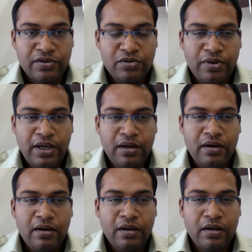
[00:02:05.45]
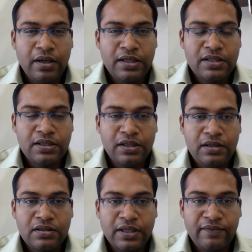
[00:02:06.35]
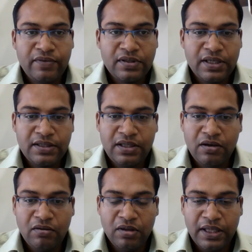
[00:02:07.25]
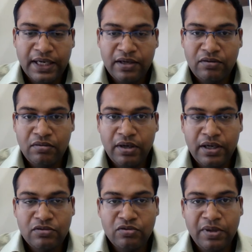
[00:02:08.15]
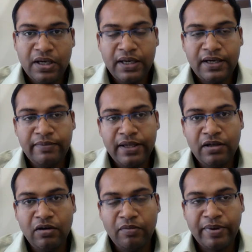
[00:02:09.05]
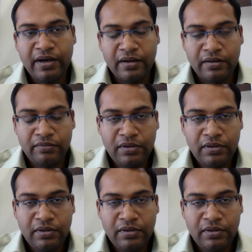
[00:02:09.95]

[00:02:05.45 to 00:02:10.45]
So here it's emphasizing on that it is to be collected by the operator.